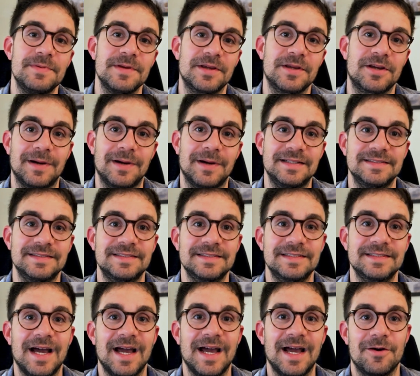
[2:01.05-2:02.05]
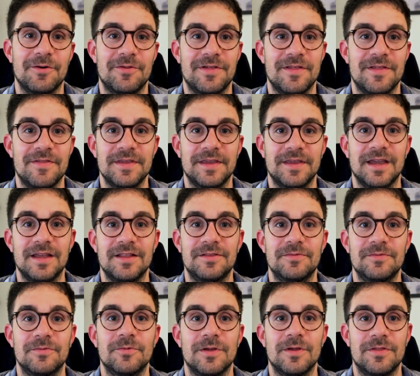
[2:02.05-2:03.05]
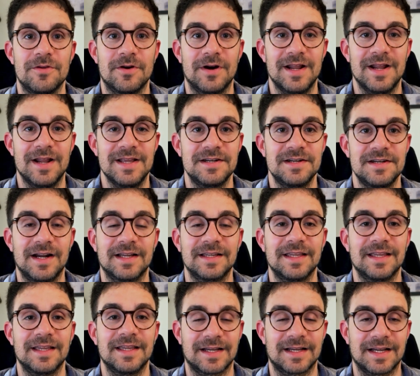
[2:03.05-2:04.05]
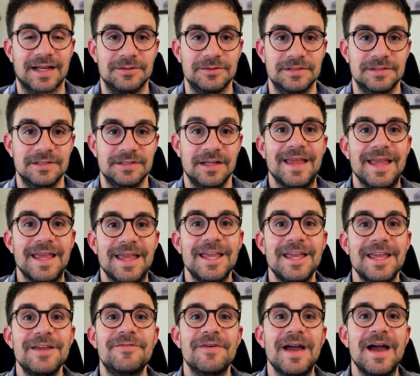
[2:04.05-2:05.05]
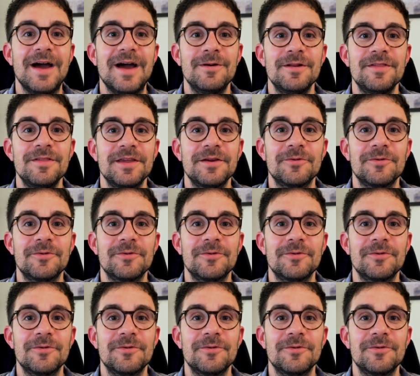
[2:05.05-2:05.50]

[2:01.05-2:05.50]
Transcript: command and authenticate with your SEO Ranking account. If everything